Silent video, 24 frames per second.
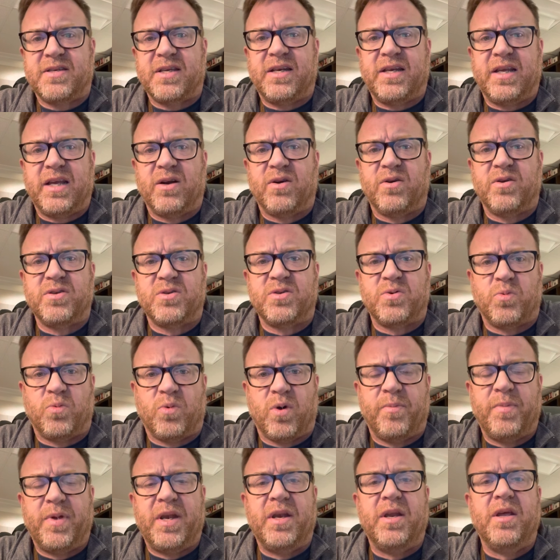And here is a
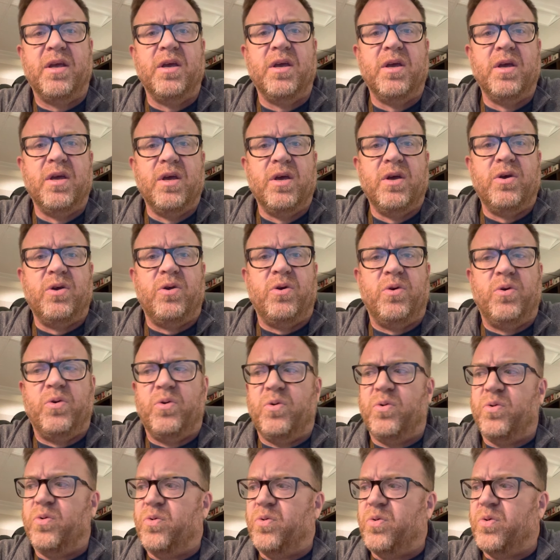woman
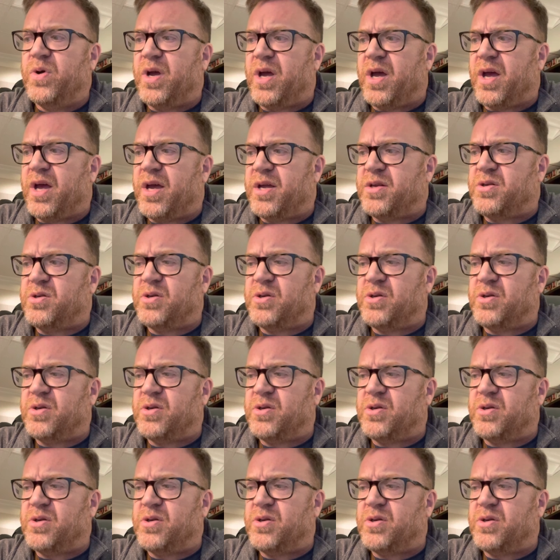who uh,